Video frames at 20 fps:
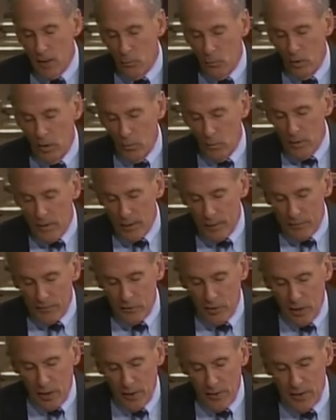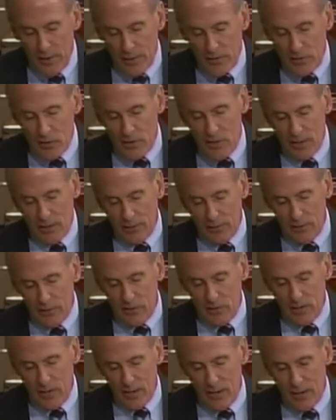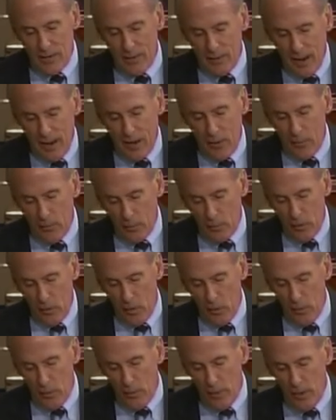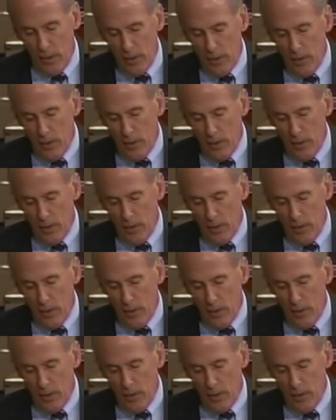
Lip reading: what we have done is kick this can down the road.